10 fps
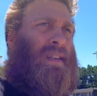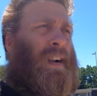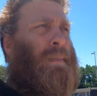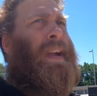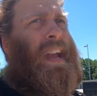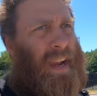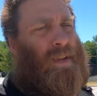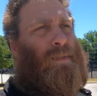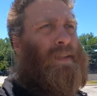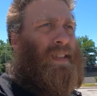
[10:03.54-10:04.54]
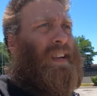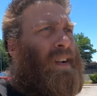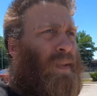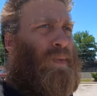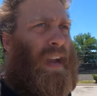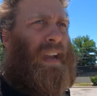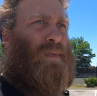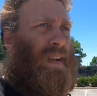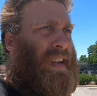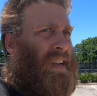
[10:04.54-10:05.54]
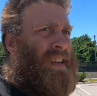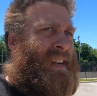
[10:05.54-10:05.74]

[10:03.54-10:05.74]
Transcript: come here, but then on the way we